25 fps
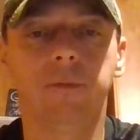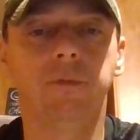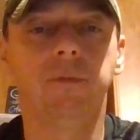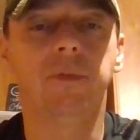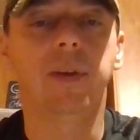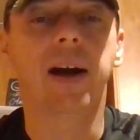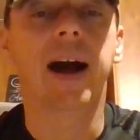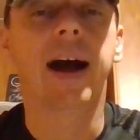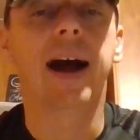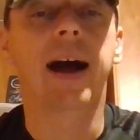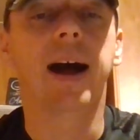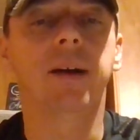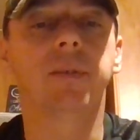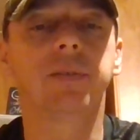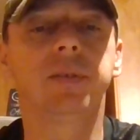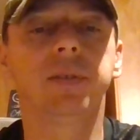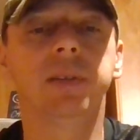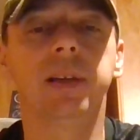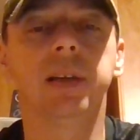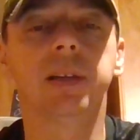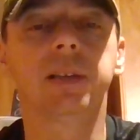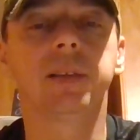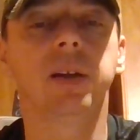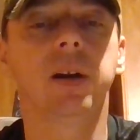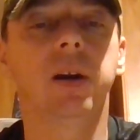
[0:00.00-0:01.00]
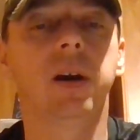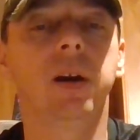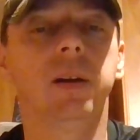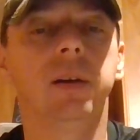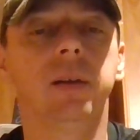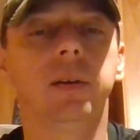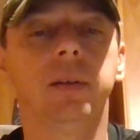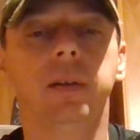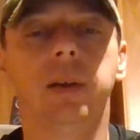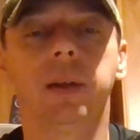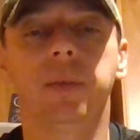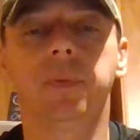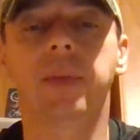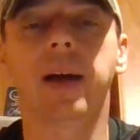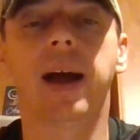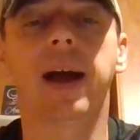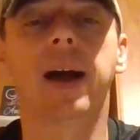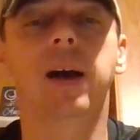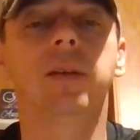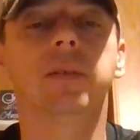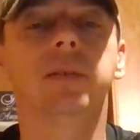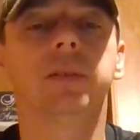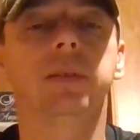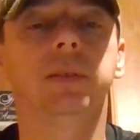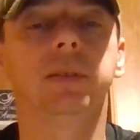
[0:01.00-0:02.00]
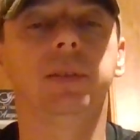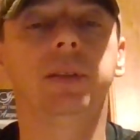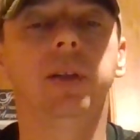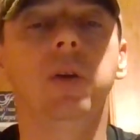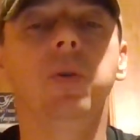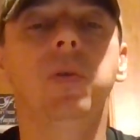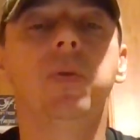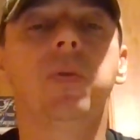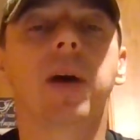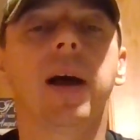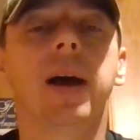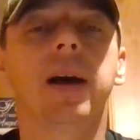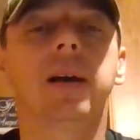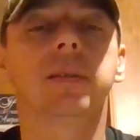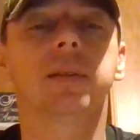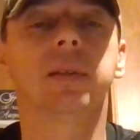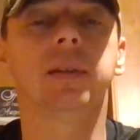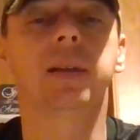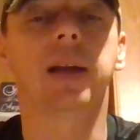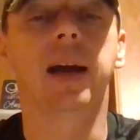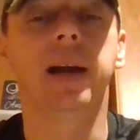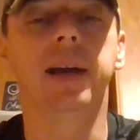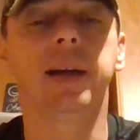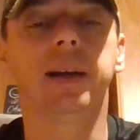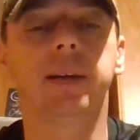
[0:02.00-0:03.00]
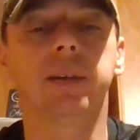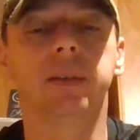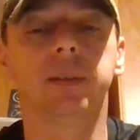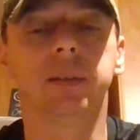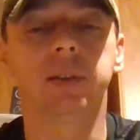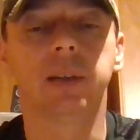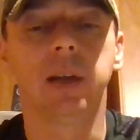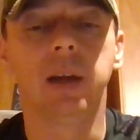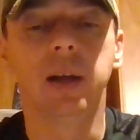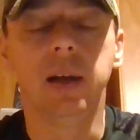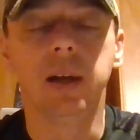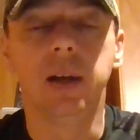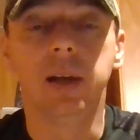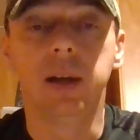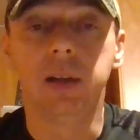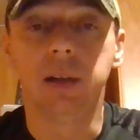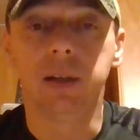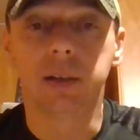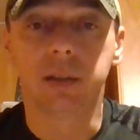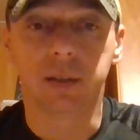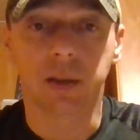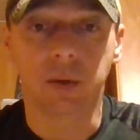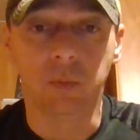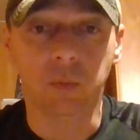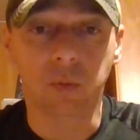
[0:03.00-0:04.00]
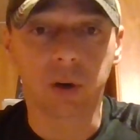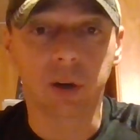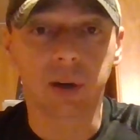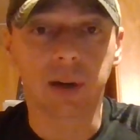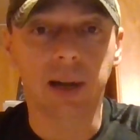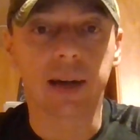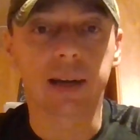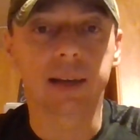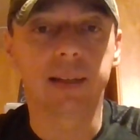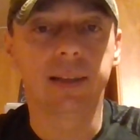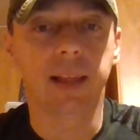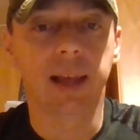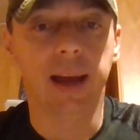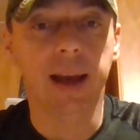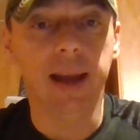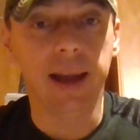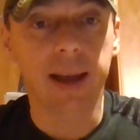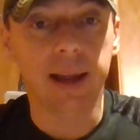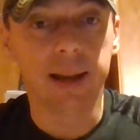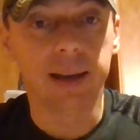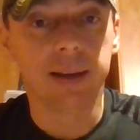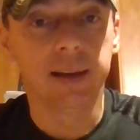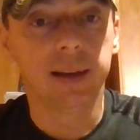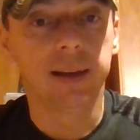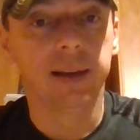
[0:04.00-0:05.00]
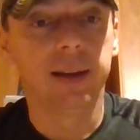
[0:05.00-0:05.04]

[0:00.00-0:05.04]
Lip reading: 500, 600, 1,000, 2,000 acres, somewhere like that,